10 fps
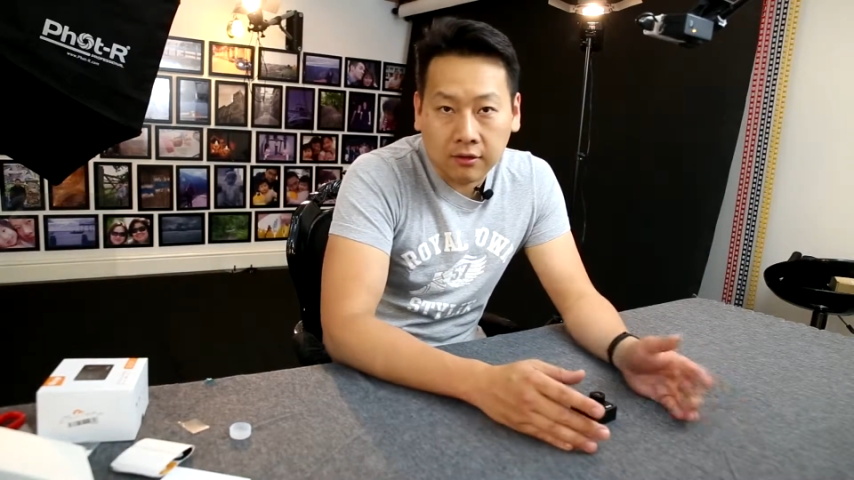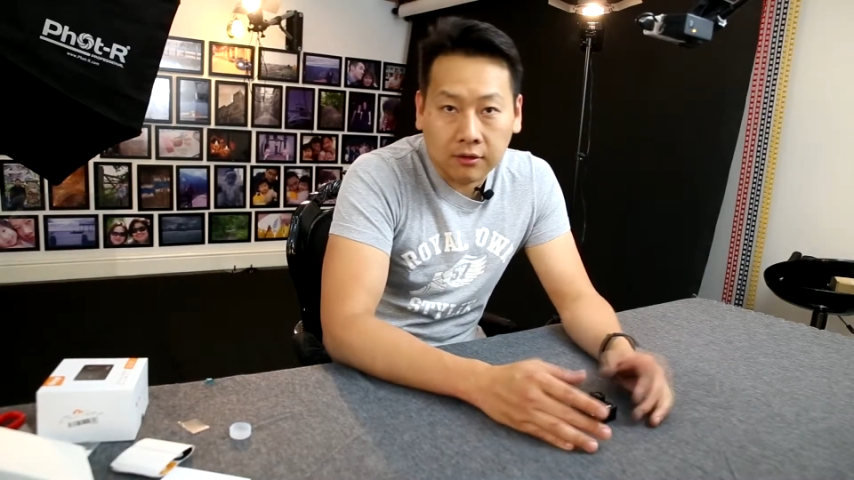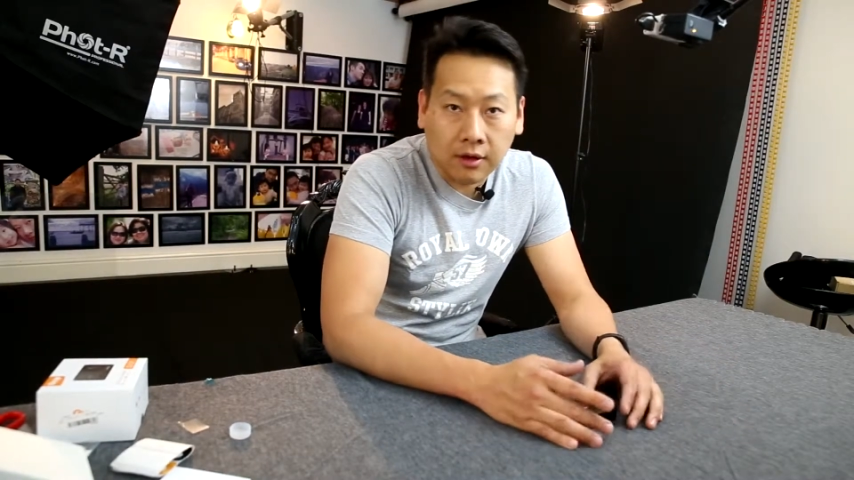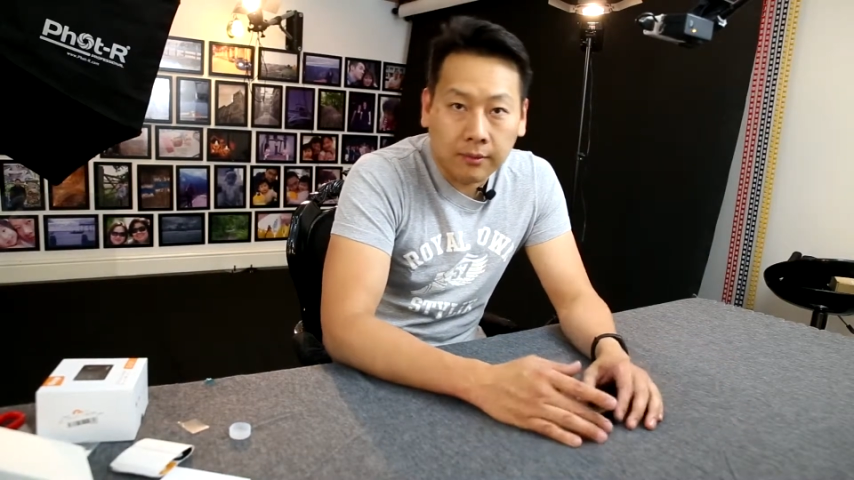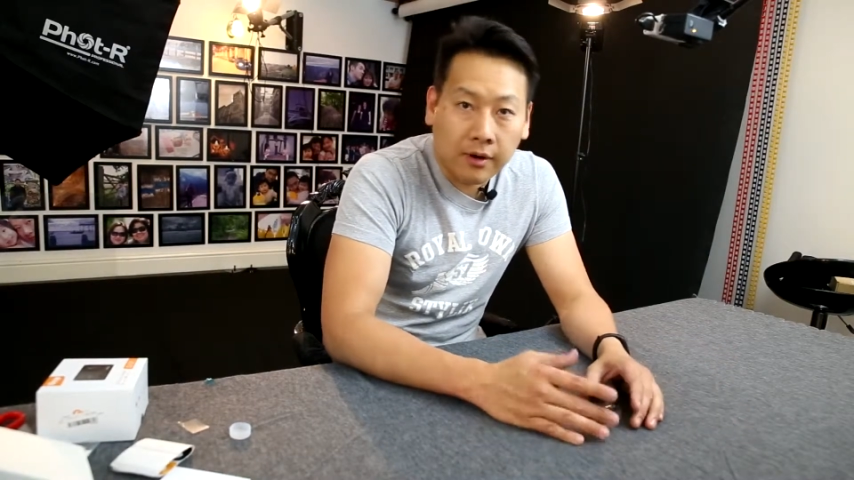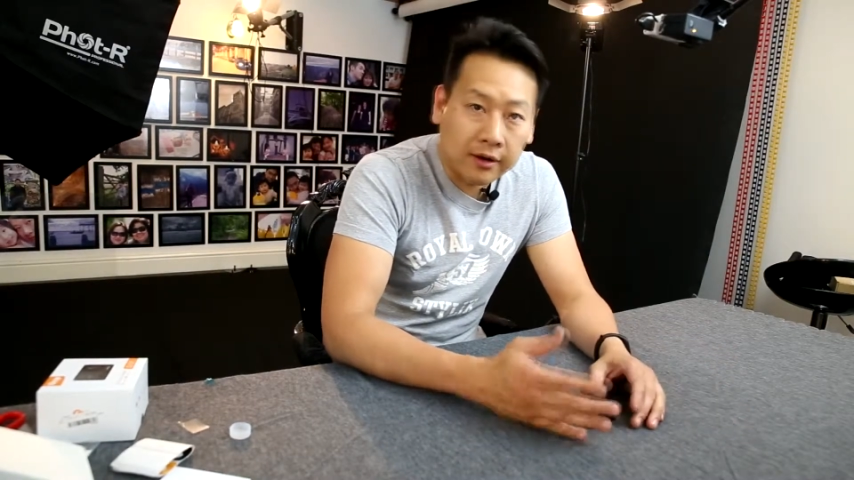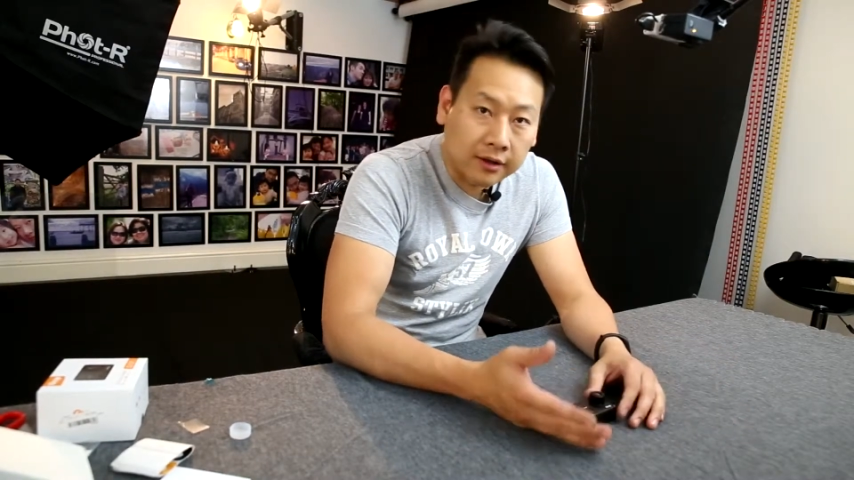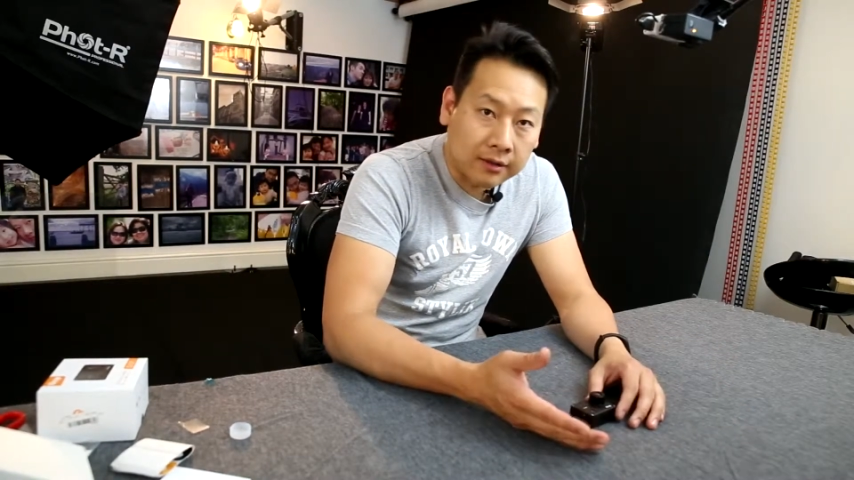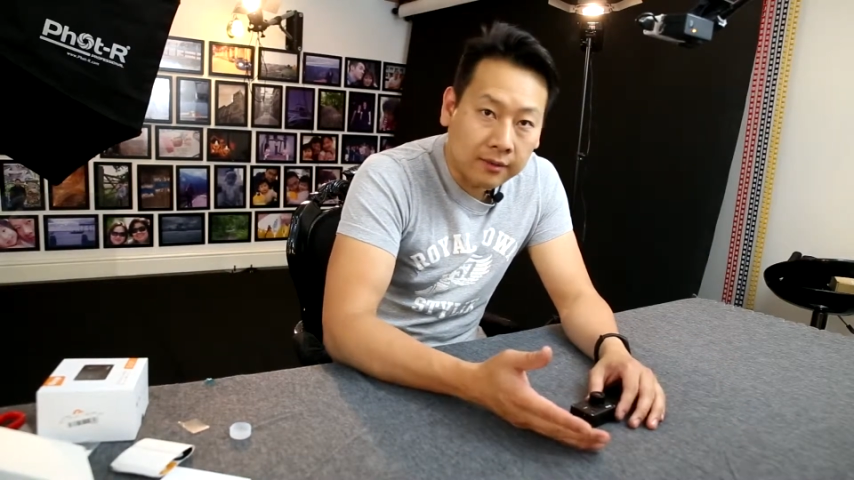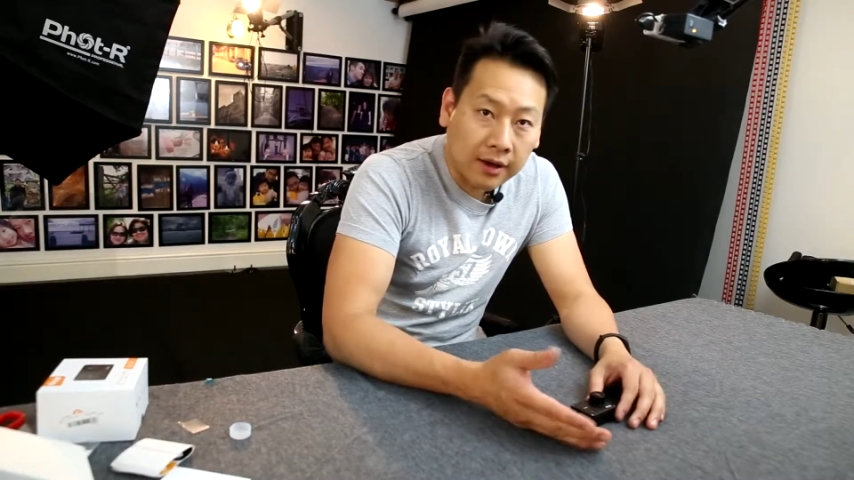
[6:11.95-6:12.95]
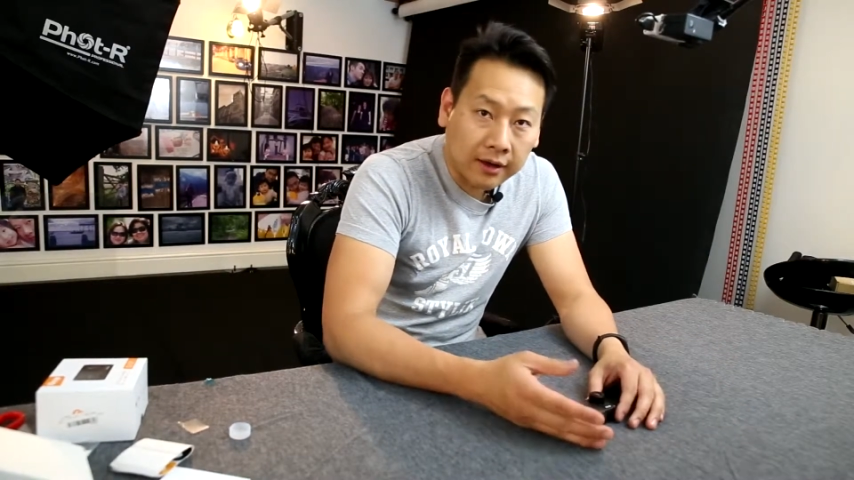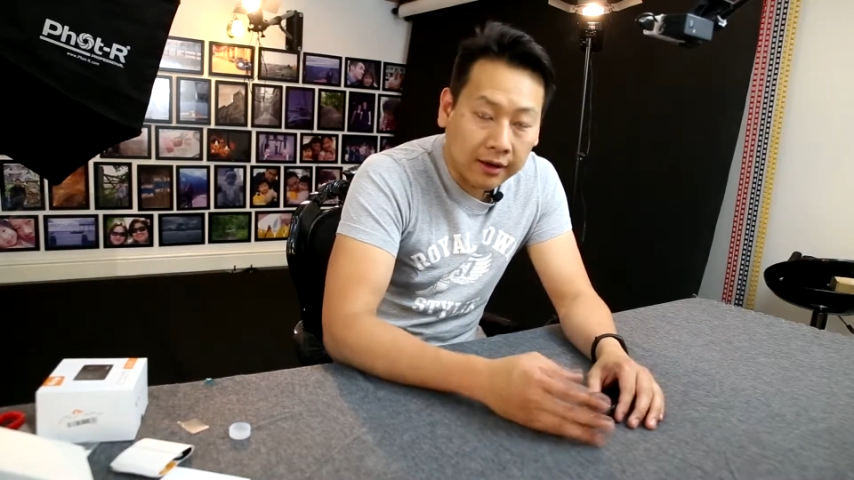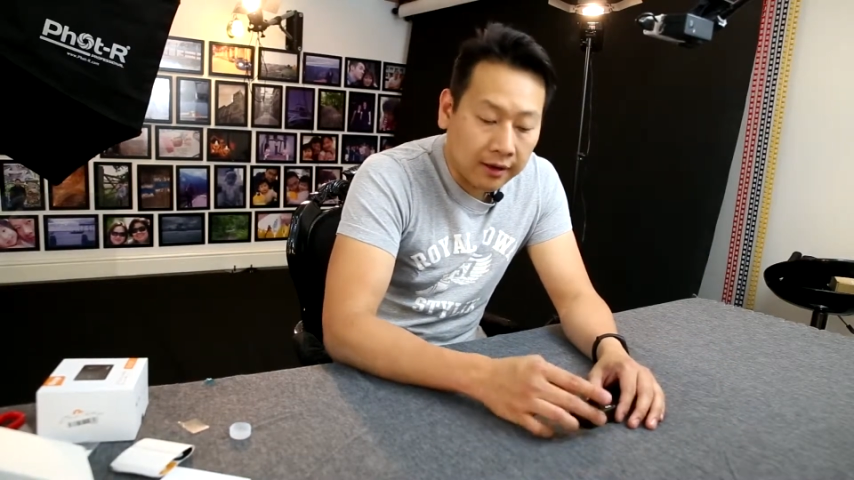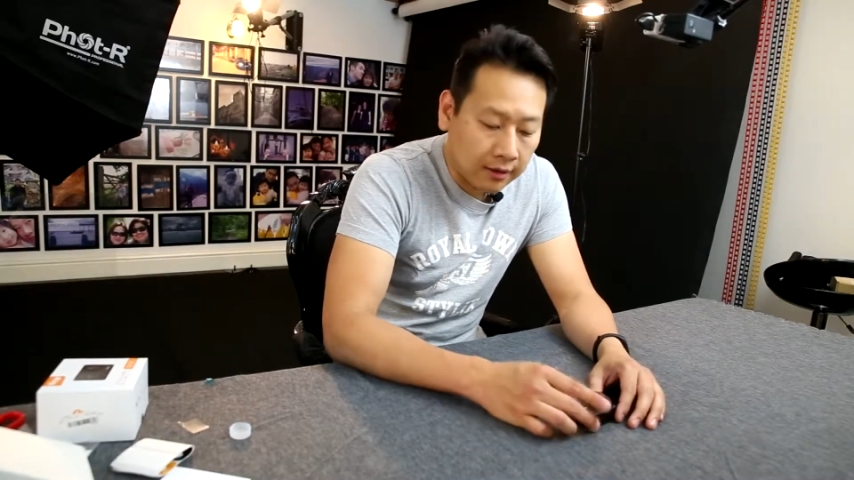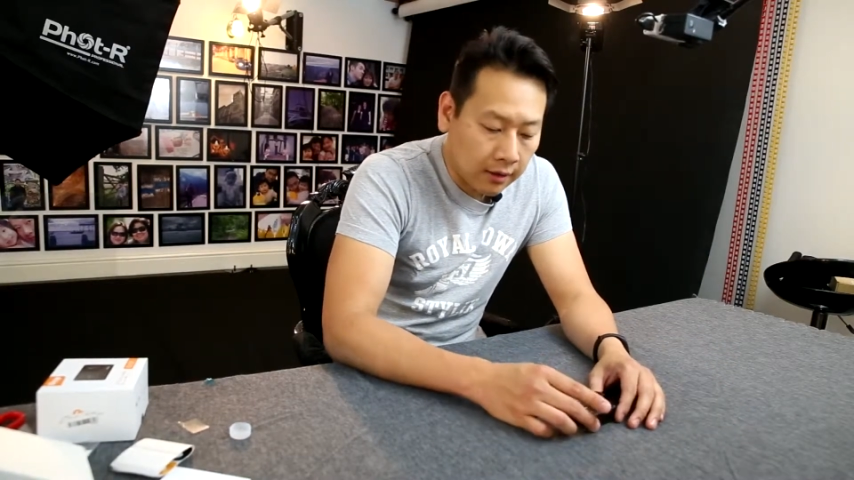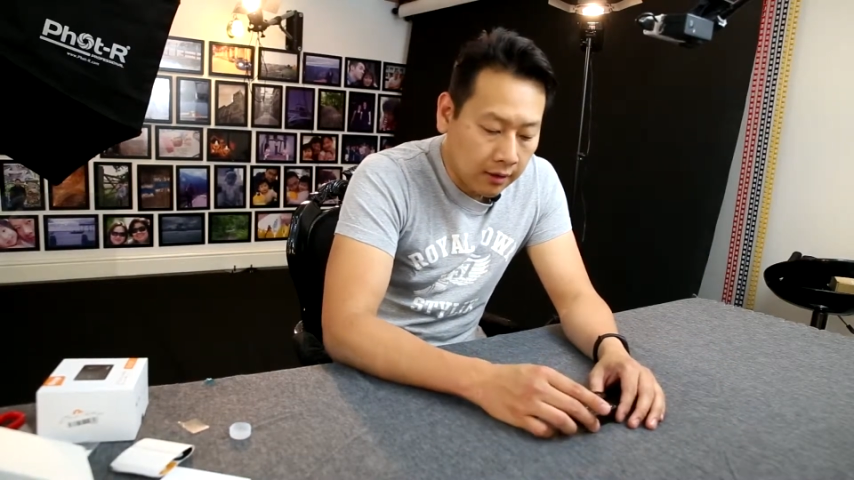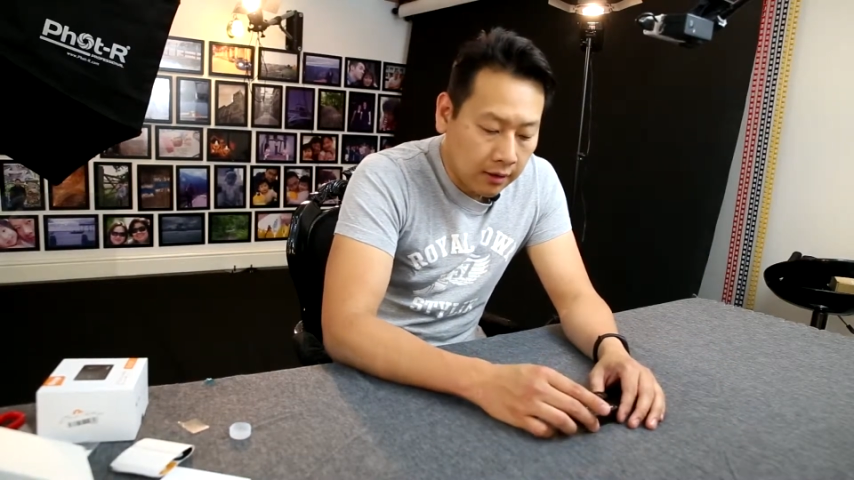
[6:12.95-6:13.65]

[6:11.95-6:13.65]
or American market.